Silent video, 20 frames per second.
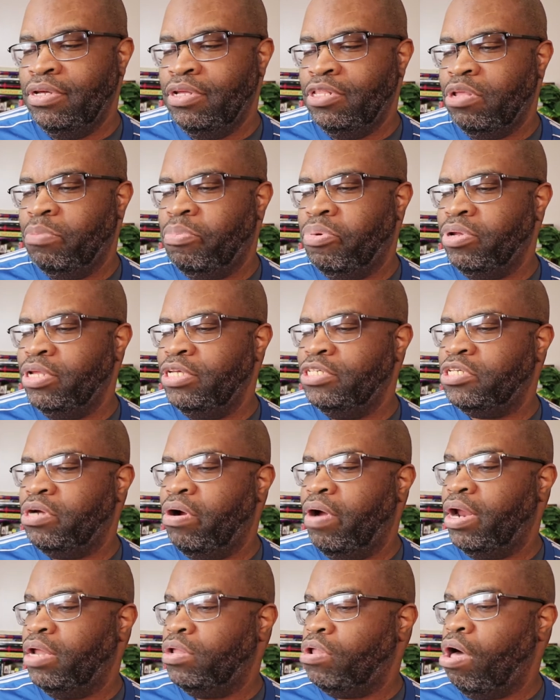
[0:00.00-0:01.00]
The police
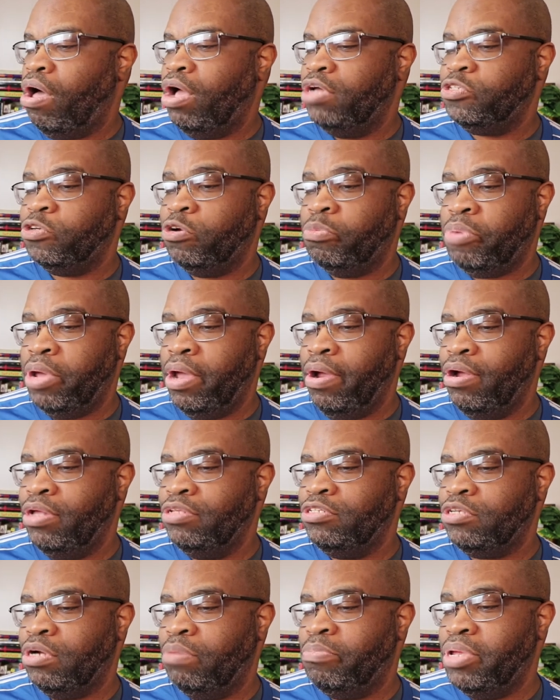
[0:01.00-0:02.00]
are at a loss. Her
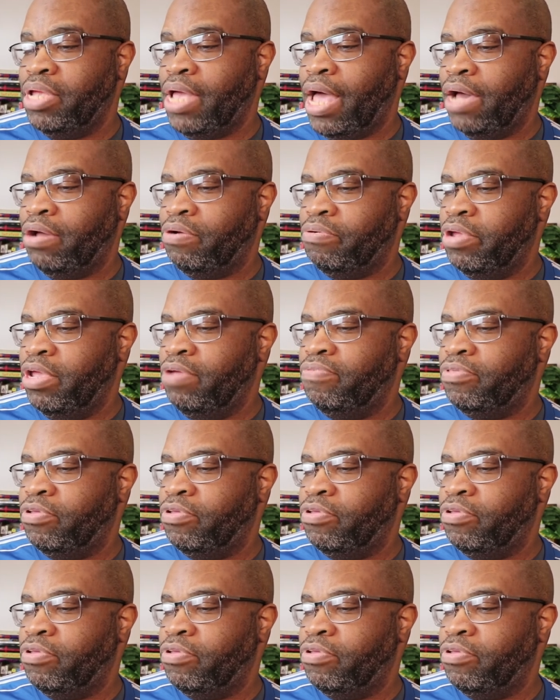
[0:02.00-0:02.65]
parents are beyond grief.